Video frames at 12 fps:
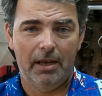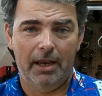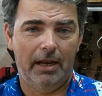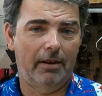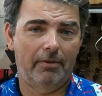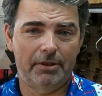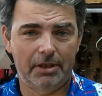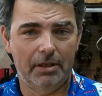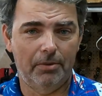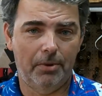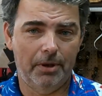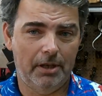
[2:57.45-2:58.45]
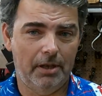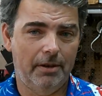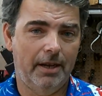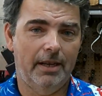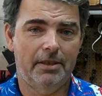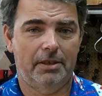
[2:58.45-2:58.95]
and every single one of you
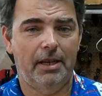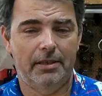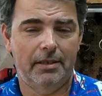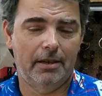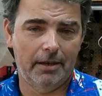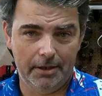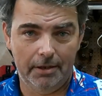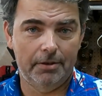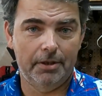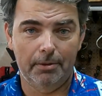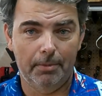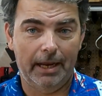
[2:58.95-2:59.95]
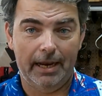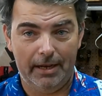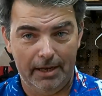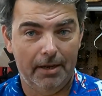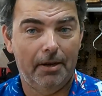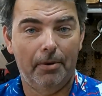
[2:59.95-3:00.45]
guys out there in YouTube
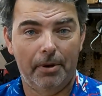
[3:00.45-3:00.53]
landia,